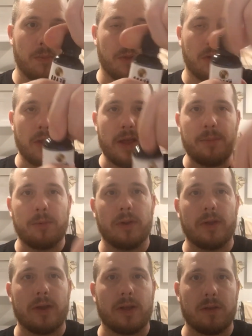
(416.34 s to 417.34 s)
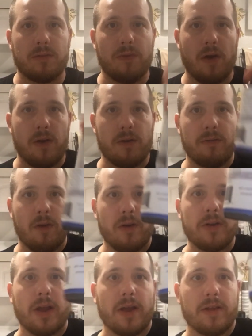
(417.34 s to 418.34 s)
The labeling is very,
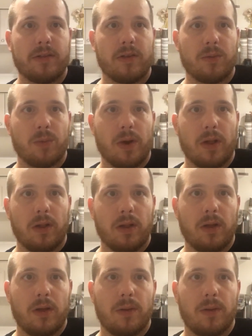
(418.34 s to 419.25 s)
very nice as well.